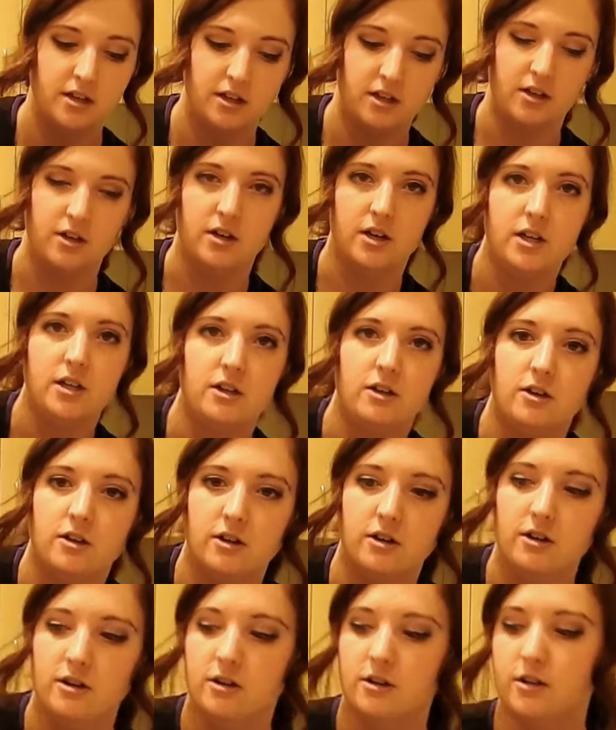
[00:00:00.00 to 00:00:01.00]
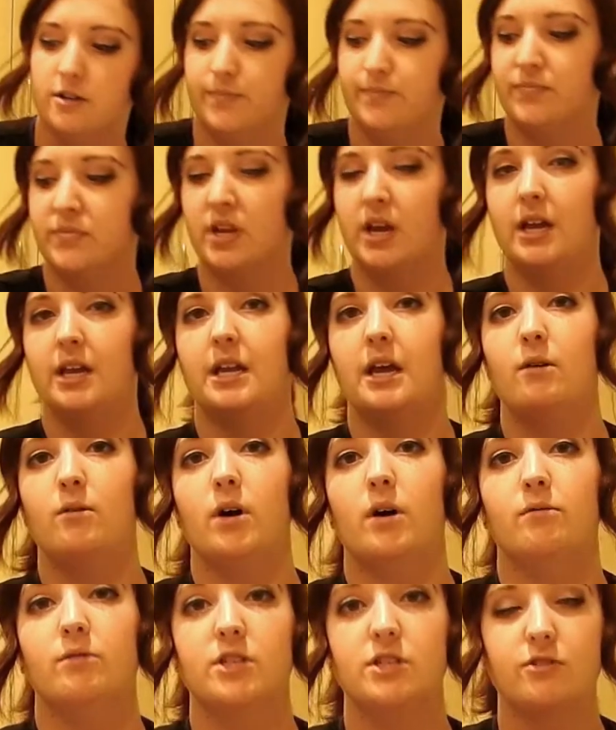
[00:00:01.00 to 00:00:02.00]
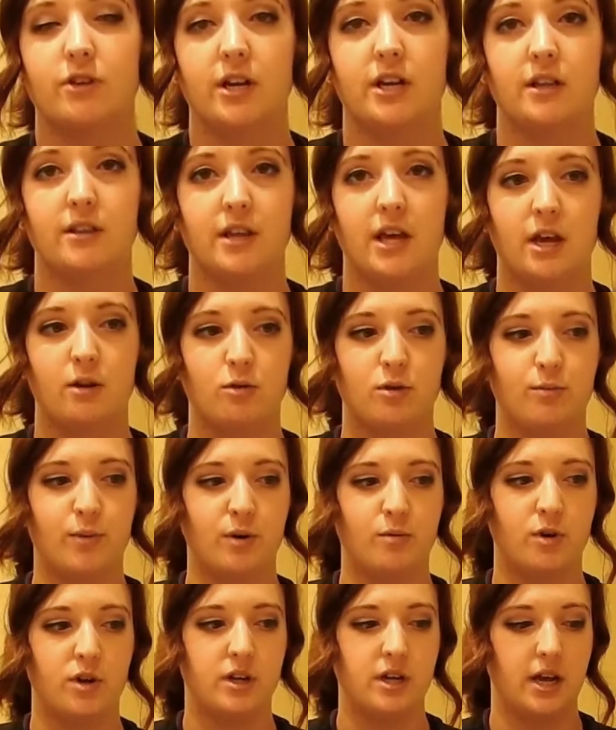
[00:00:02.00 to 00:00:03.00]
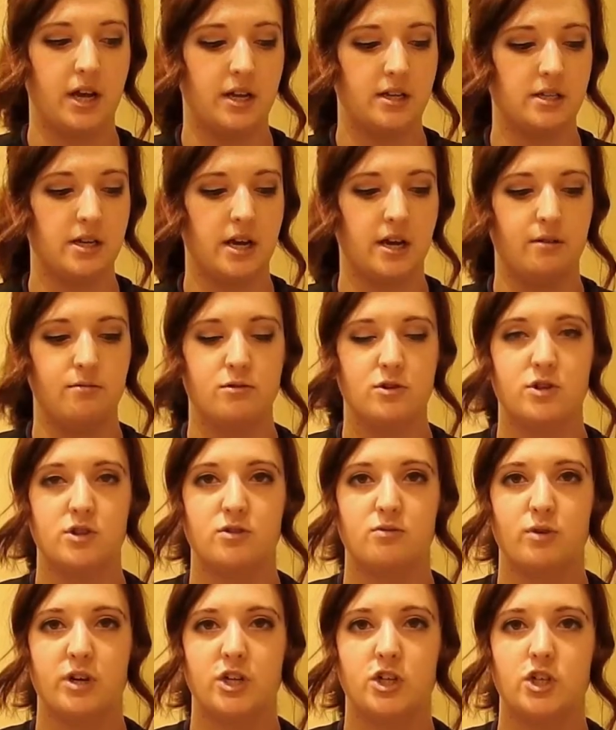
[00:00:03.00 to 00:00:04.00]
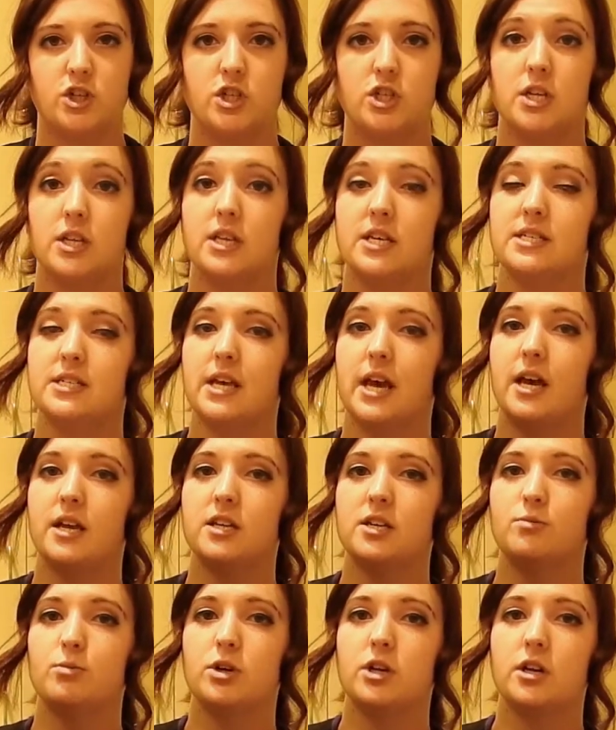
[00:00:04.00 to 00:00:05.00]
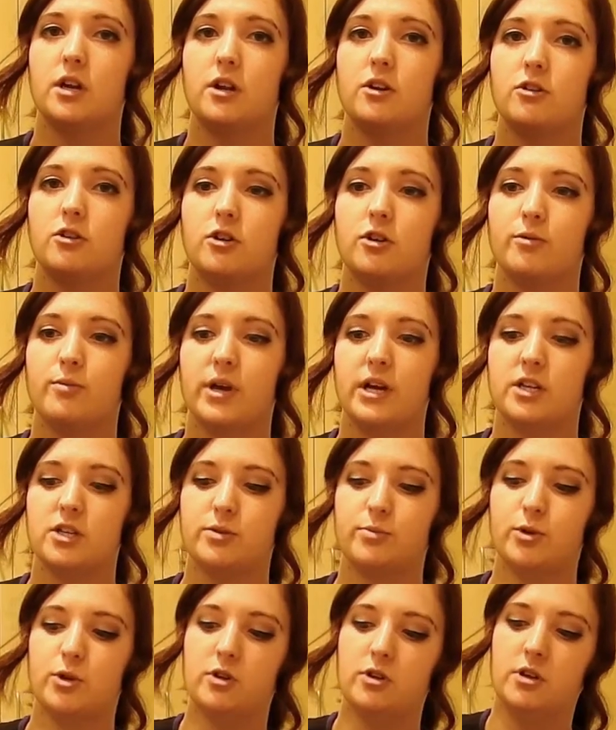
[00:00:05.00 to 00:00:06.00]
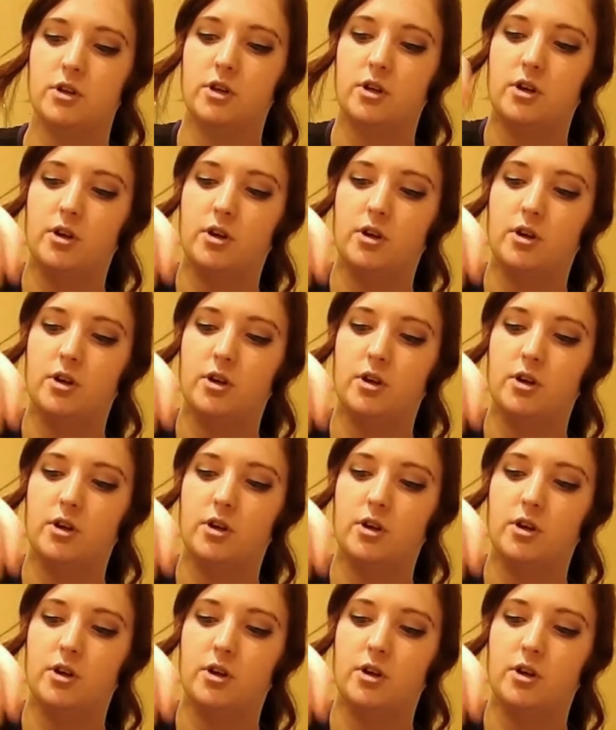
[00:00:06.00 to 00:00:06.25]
Good girl. Now while restraining the head with my one hand, I will switch to this hand and put it under her mandible.